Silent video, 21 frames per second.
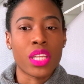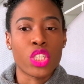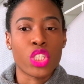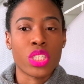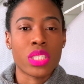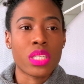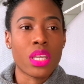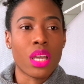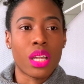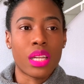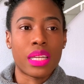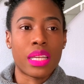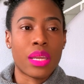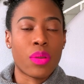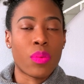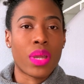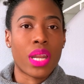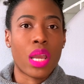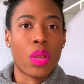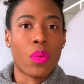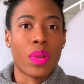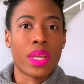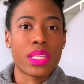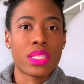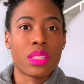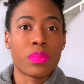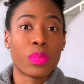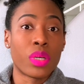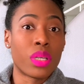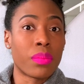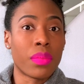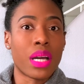Just the other day when I went to
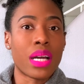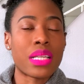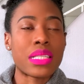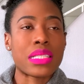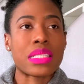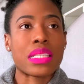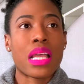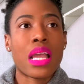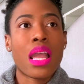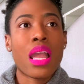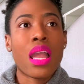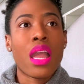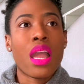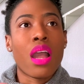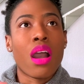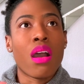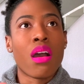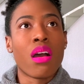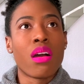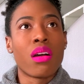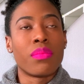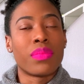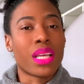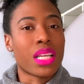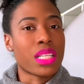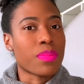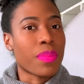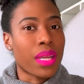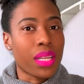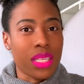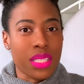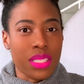Montmartre, that's
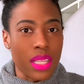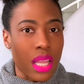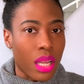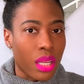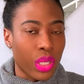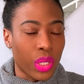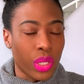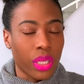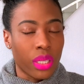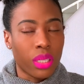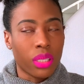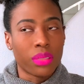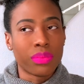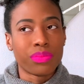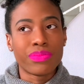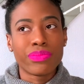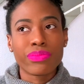by the Sacre-Cœur,